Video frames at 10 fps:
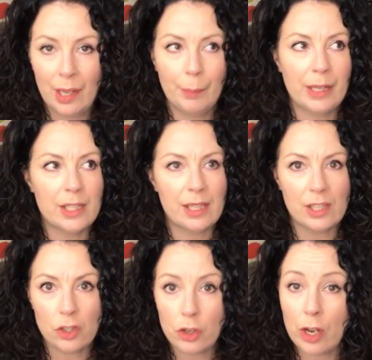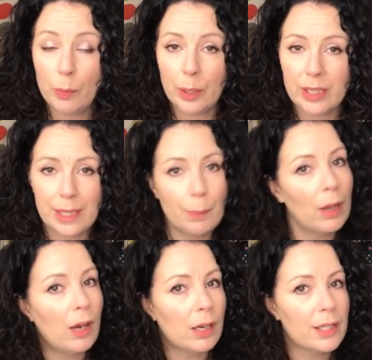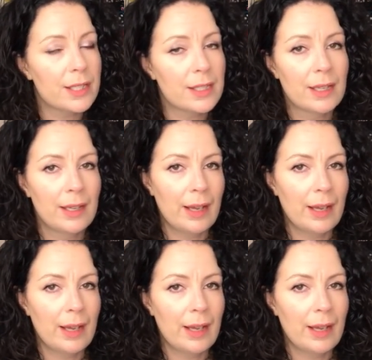because there's no bodice blocks